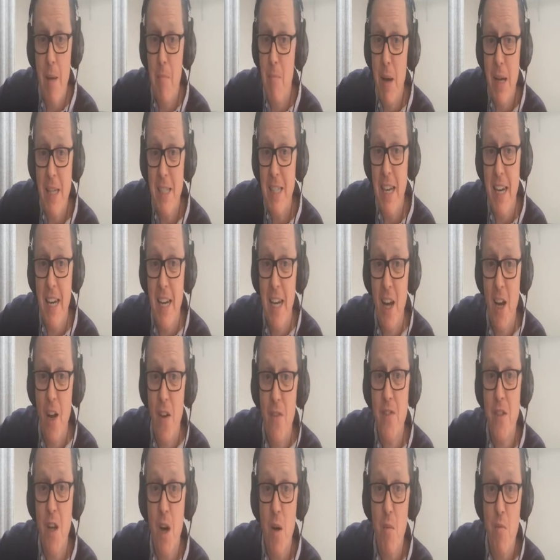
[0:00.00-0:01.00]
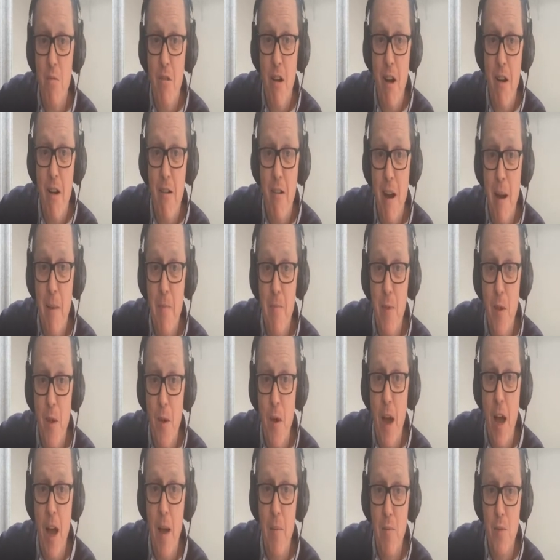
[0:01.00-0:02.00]
basically a love song program
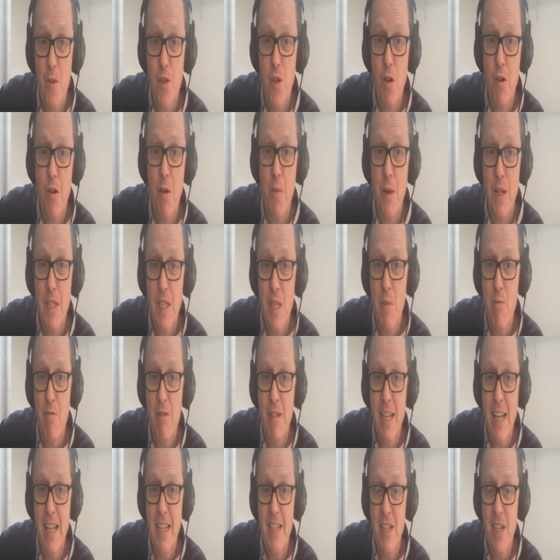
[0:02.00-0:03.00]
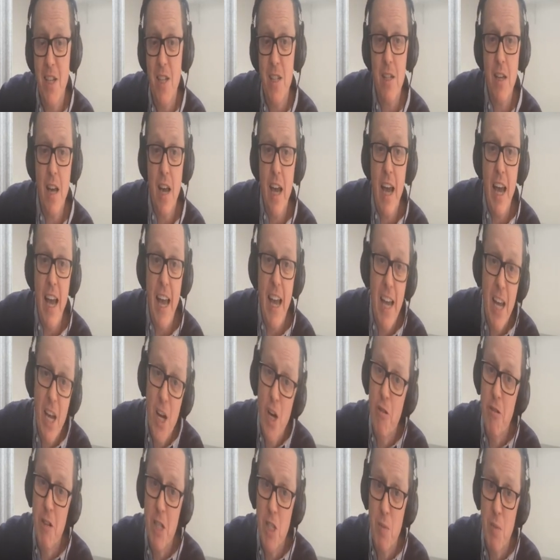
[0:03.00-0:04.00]
during which the presenters
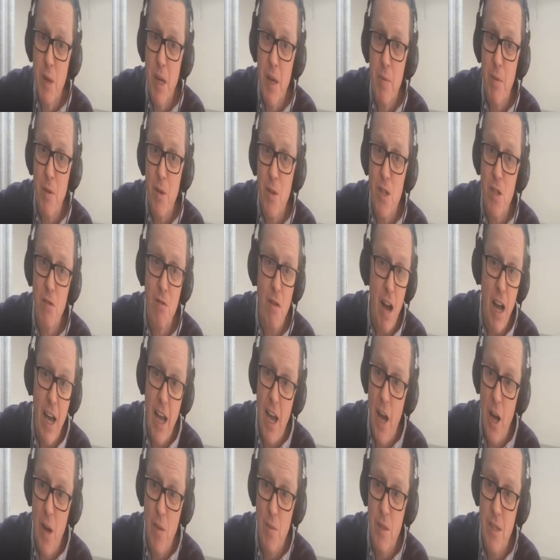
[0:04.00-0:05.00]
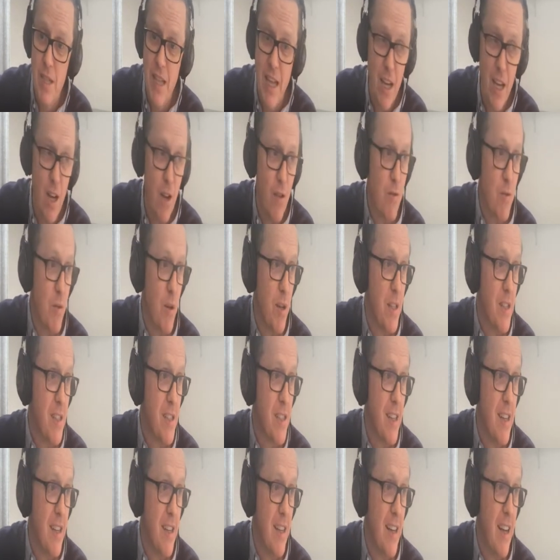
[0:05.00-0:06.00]
encourage people to write home to their loved
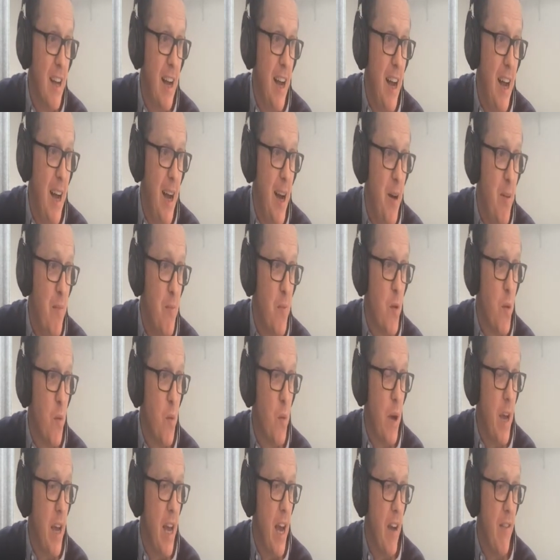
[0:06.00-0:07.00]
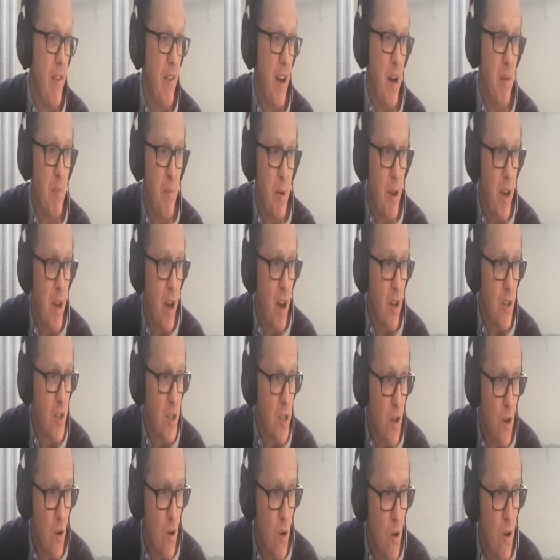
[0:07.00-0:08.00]
ones. We have NPR
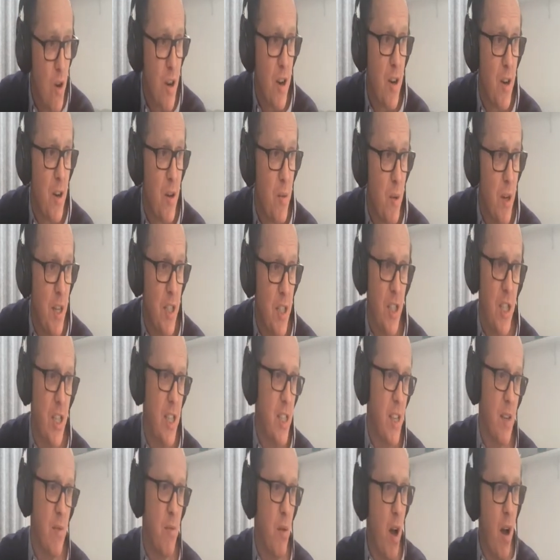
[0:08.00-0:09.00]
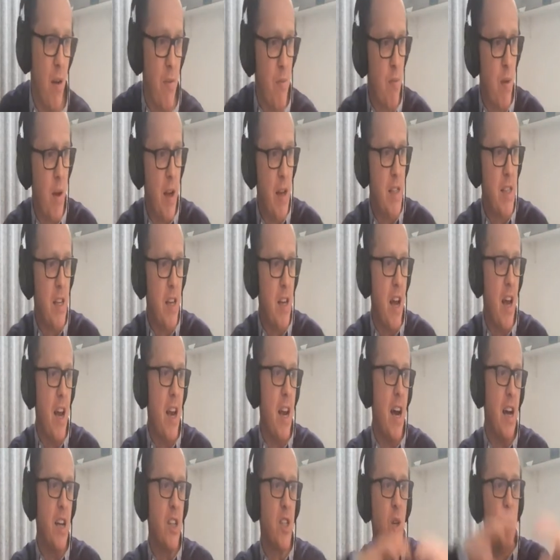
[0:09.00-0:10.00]
Talk, which is a
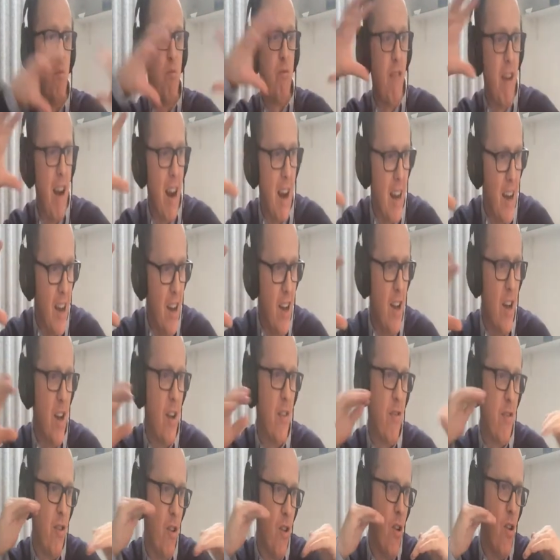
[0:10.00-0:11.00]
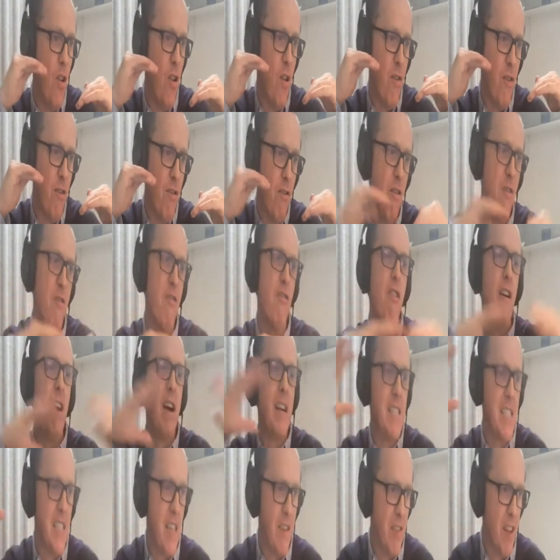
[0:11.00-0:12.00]
nice umbrella for a
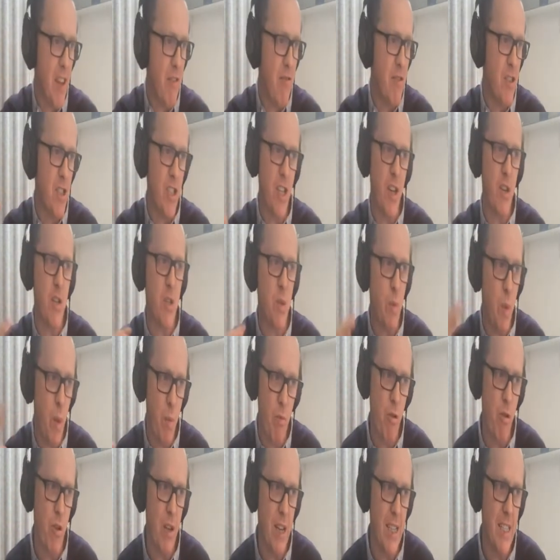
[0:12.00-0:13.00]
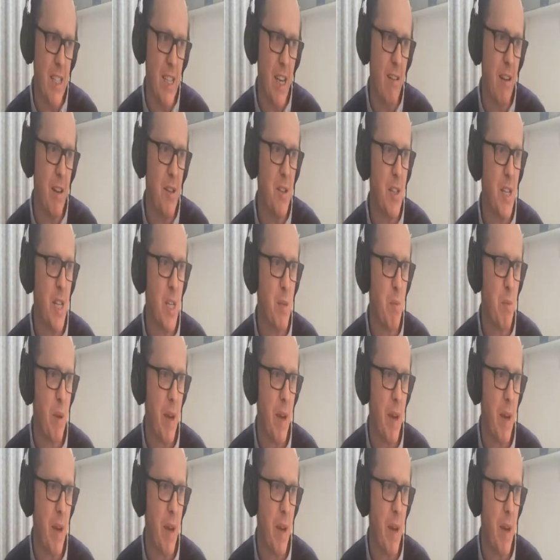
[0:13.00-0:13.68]
variety of different shows that we broadcast at around 6